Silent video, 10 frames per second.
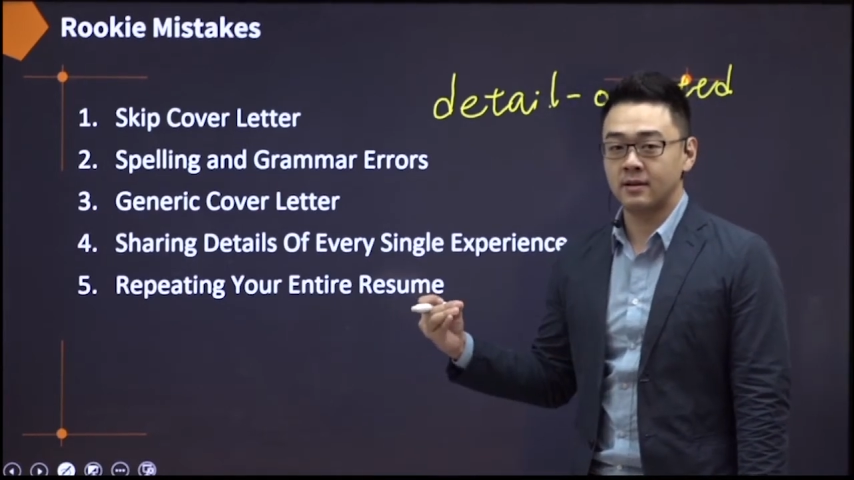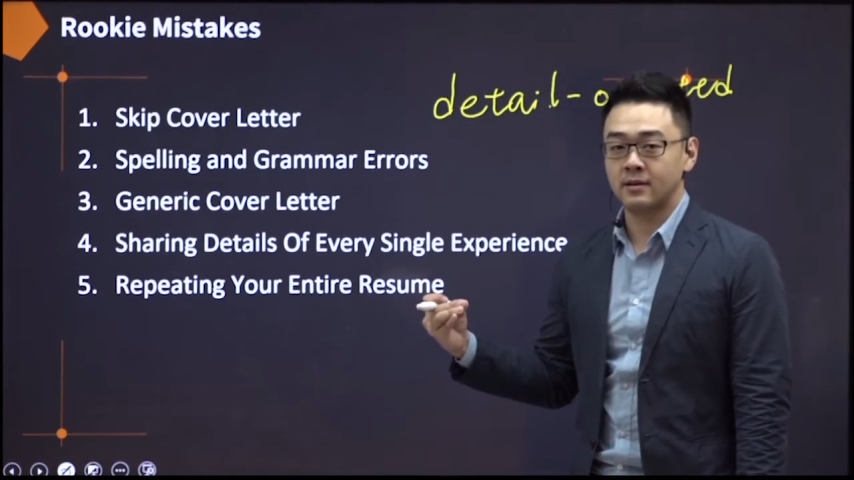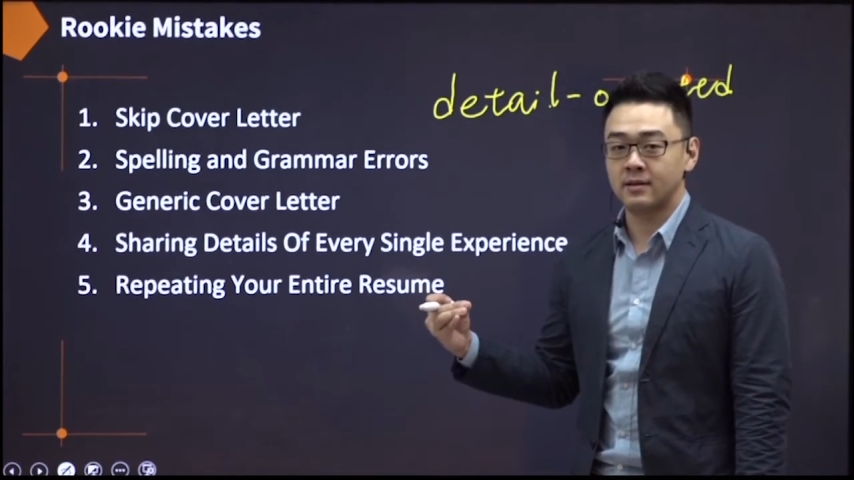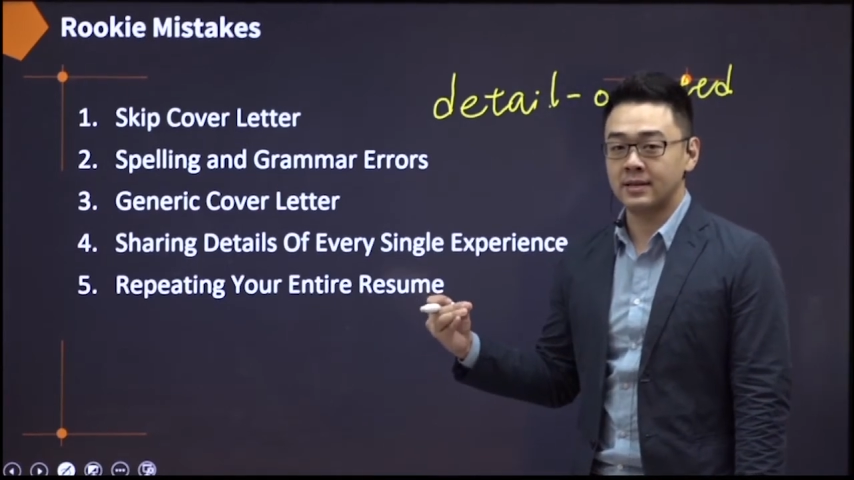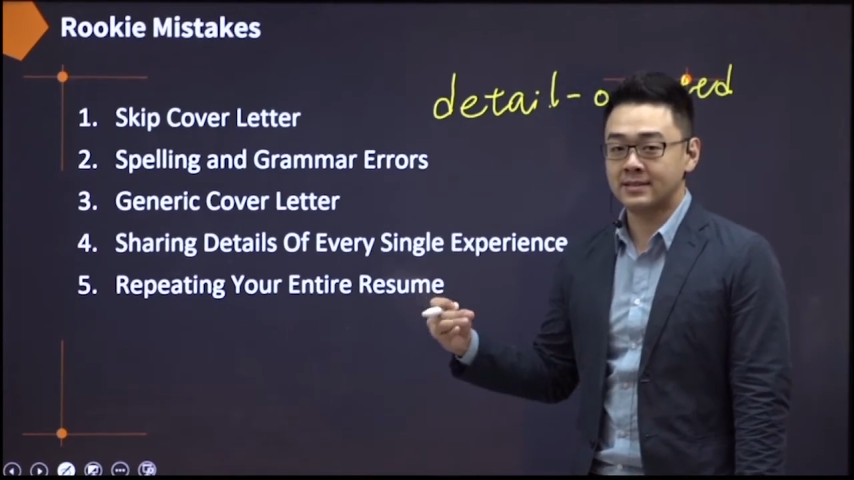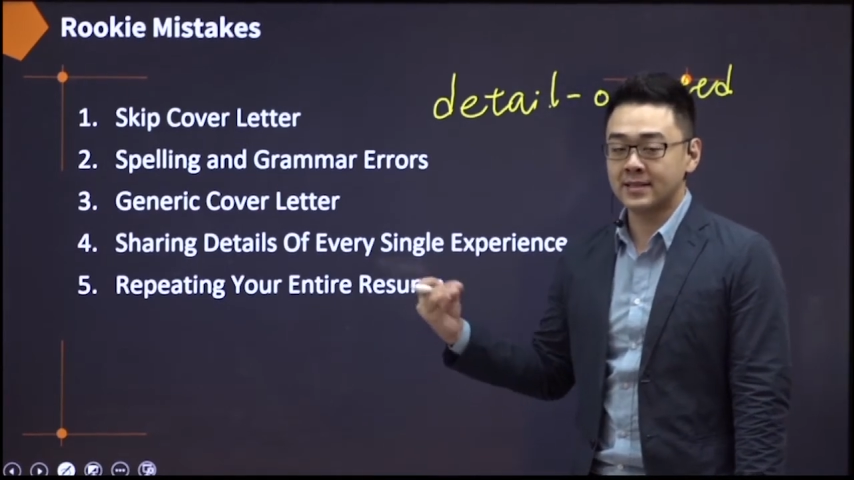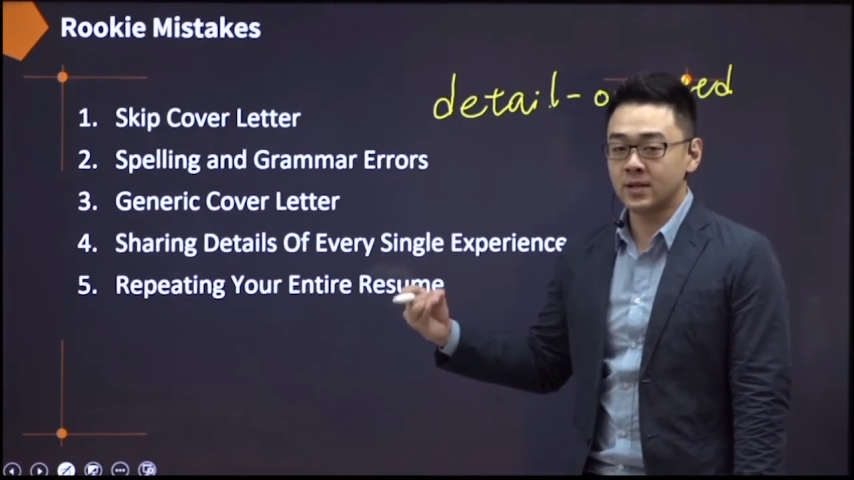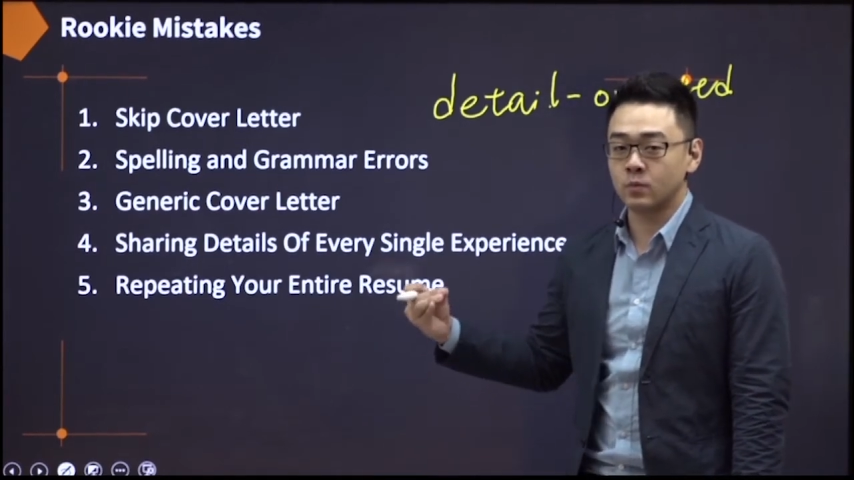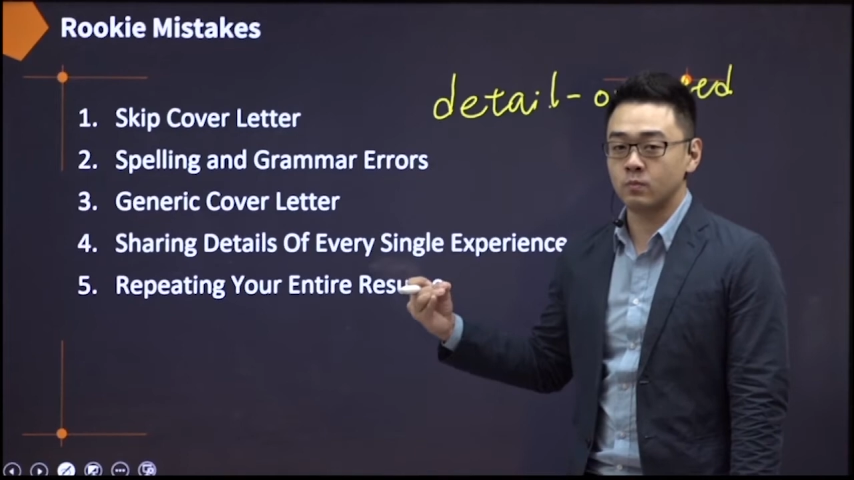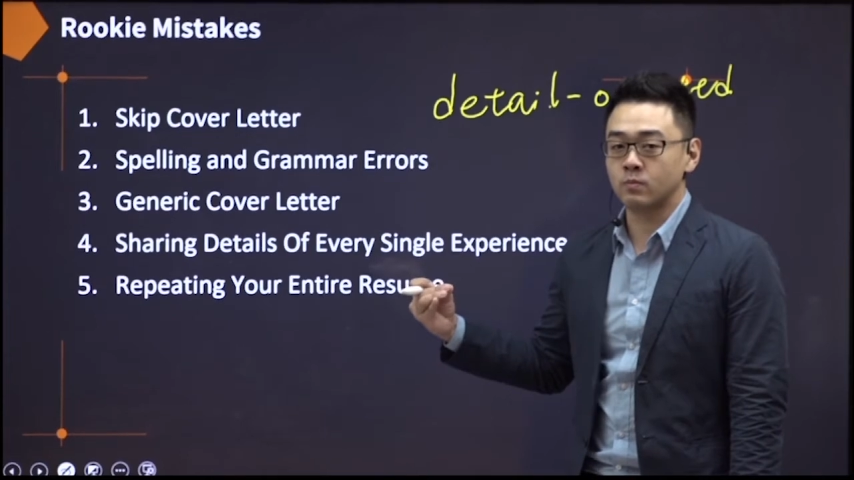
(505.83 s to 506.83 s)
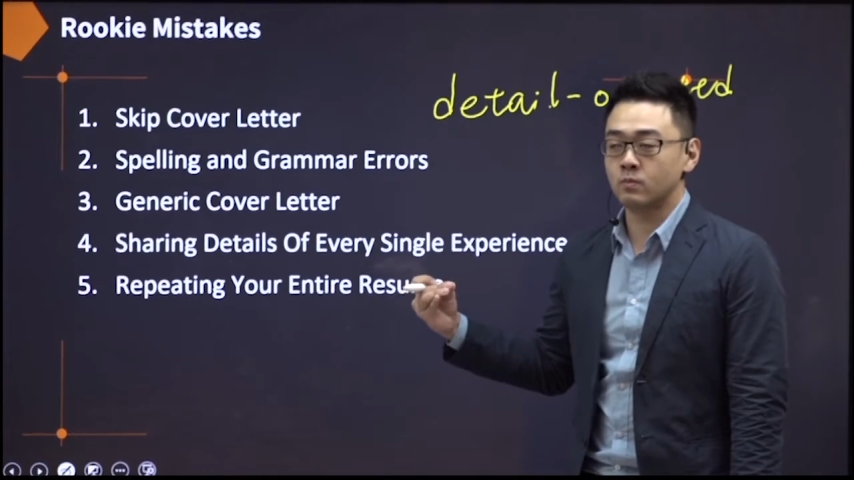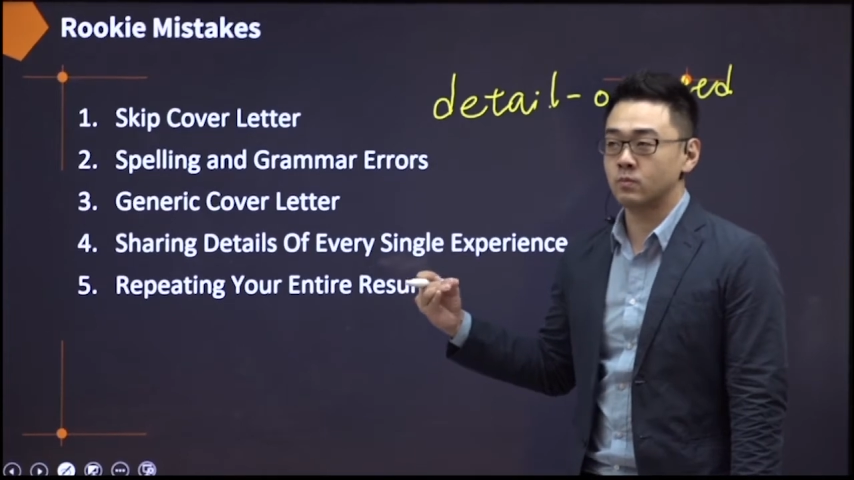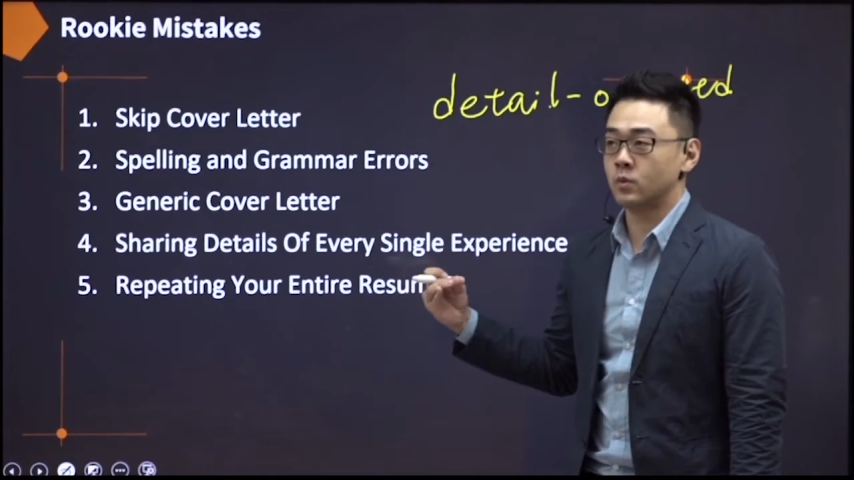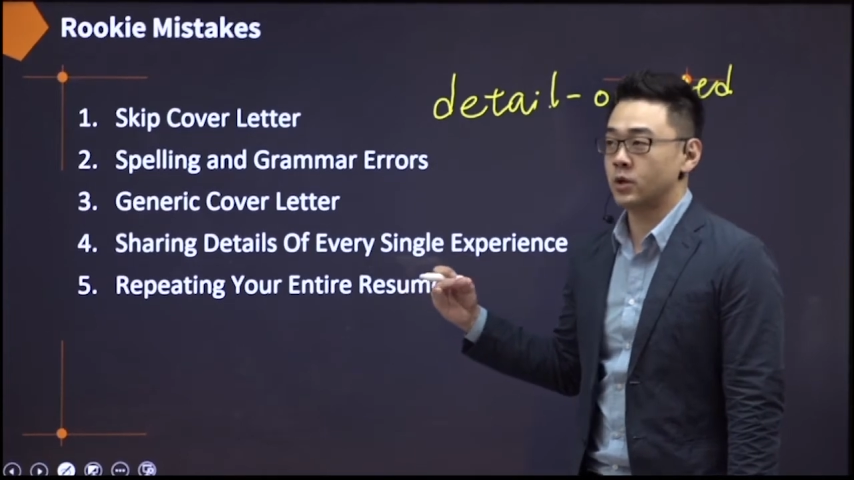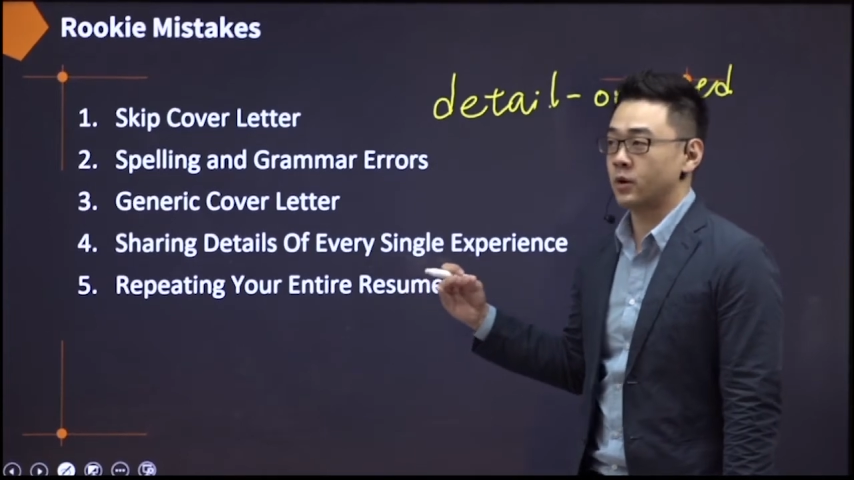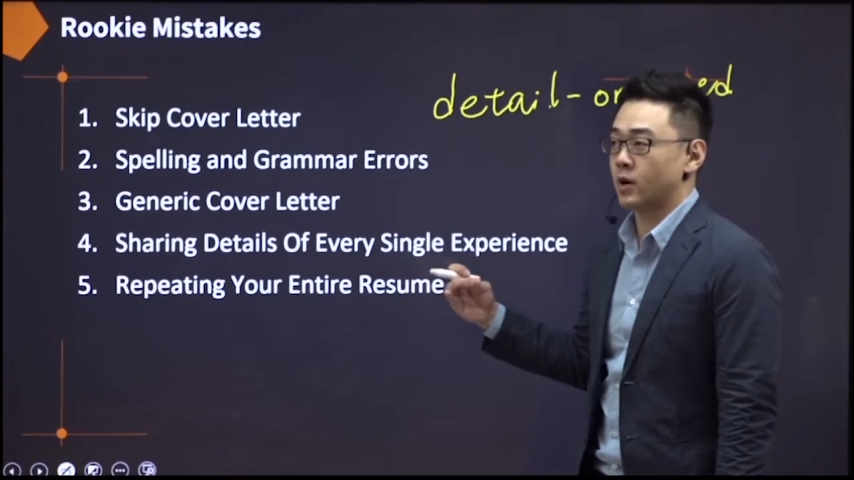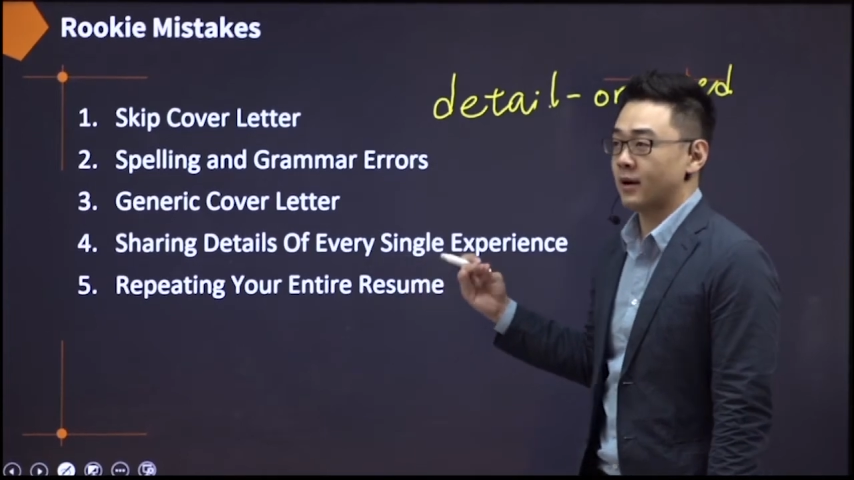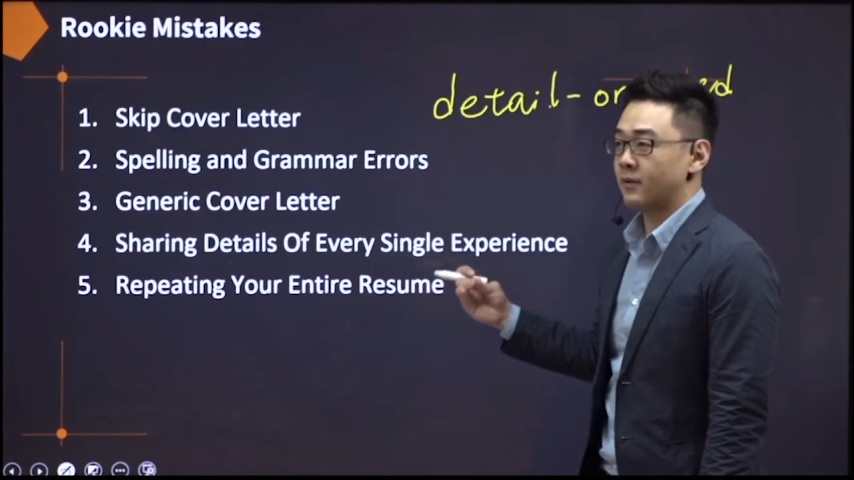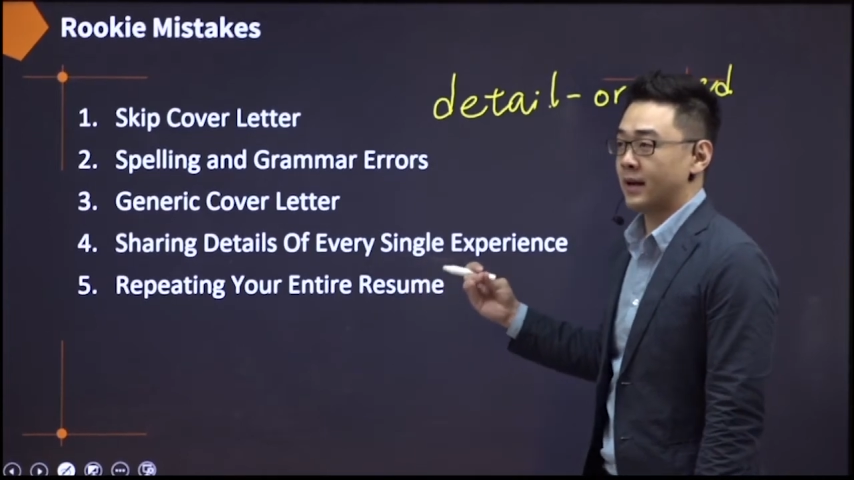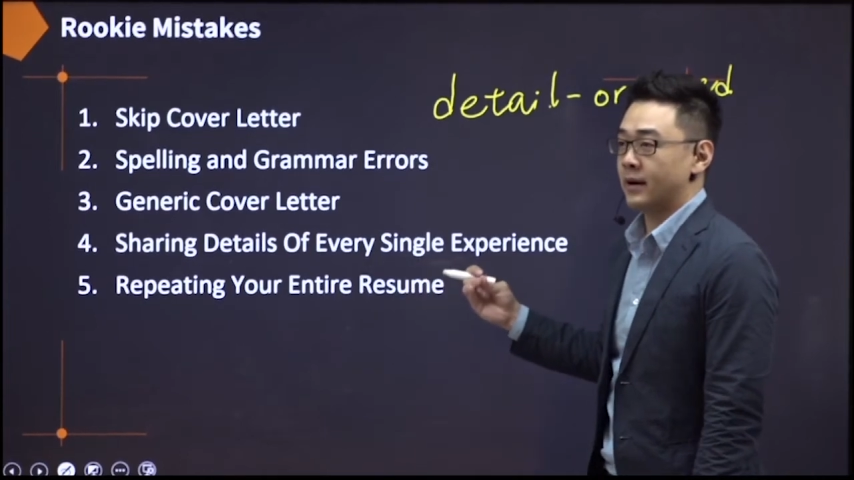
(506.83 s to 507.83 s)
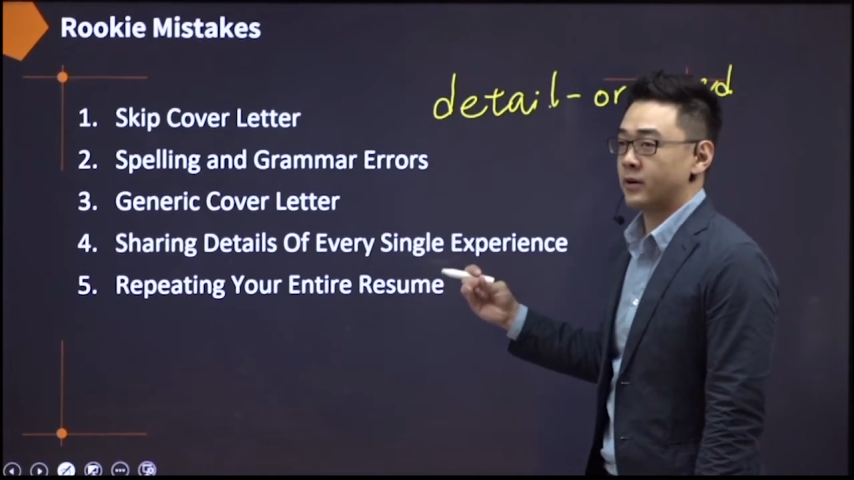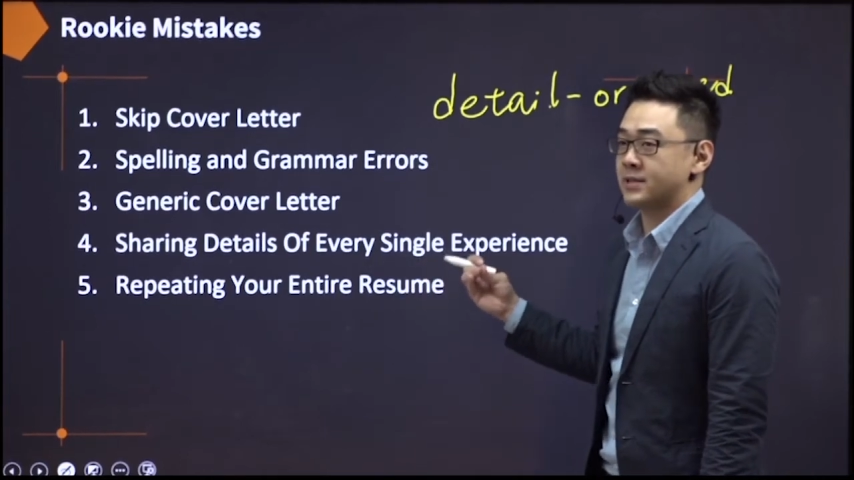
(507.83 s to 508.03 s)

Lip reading: It doesn't, cover letter